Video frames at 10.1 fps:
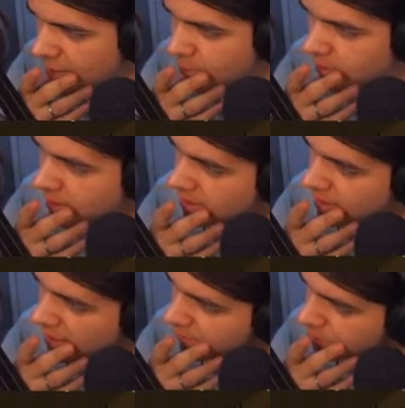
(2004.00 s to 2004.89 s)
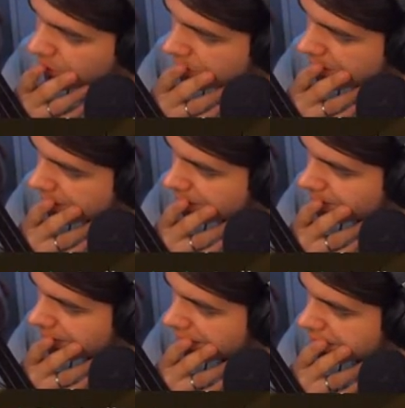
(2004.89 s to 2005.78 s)
Everything left looks like it
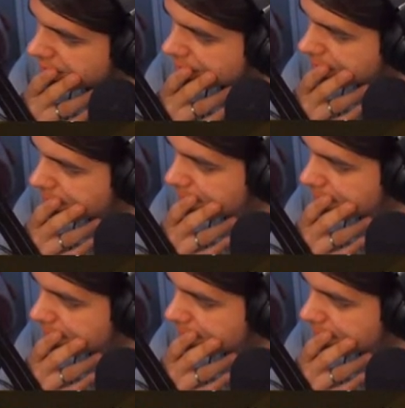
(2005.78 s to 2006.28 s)
fits.